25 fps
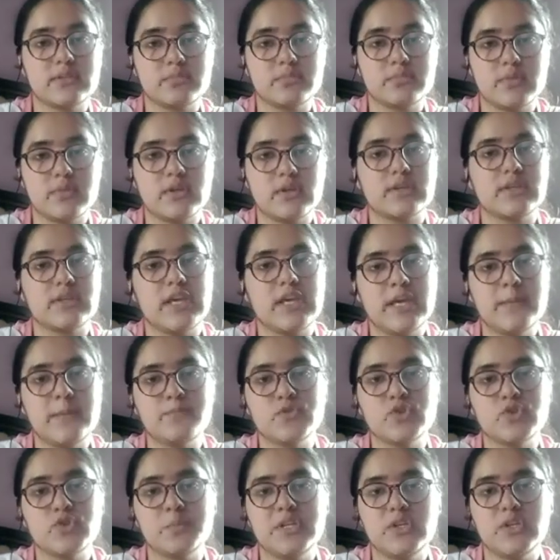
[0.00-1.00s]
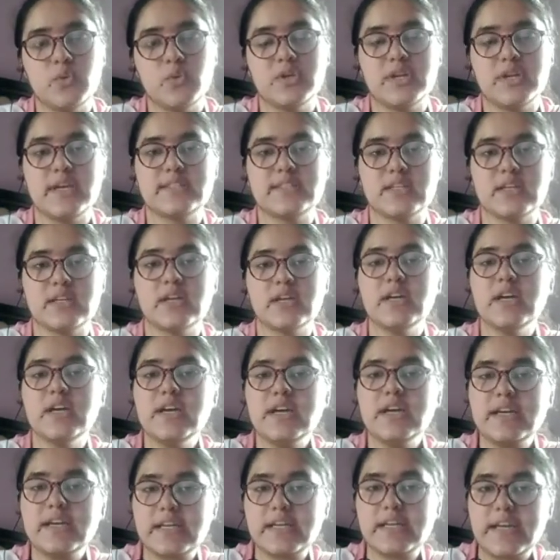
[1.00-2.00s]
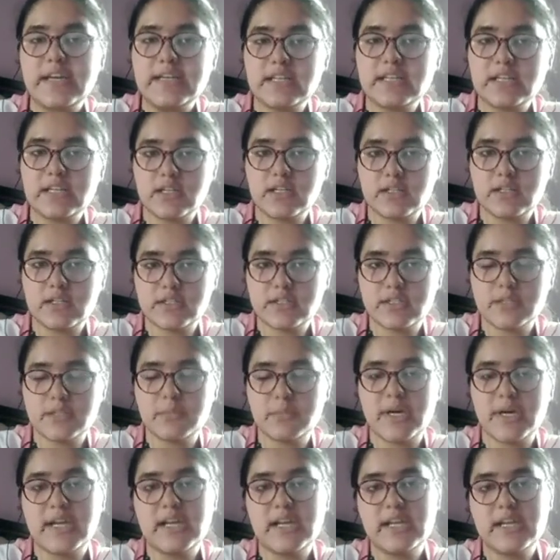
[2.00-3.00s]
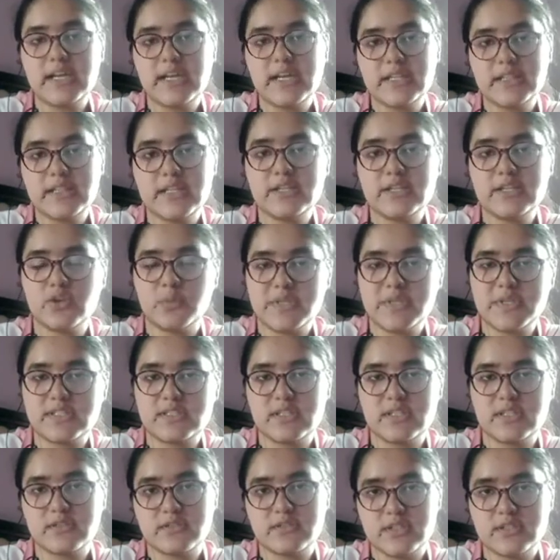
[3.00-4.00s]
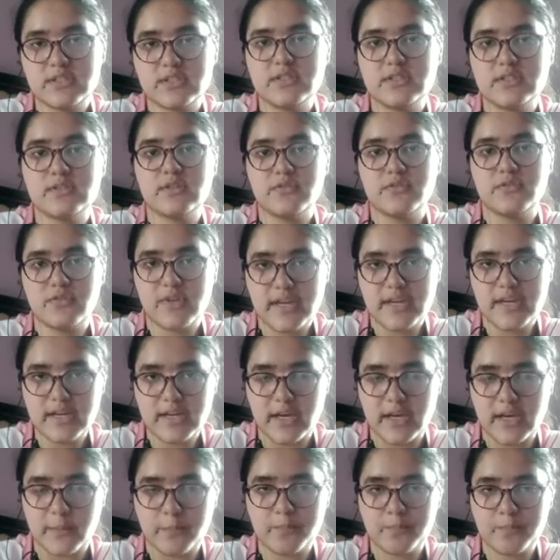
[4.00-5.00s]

uh, came to be known as a great turmoil in the domestic reasons of India.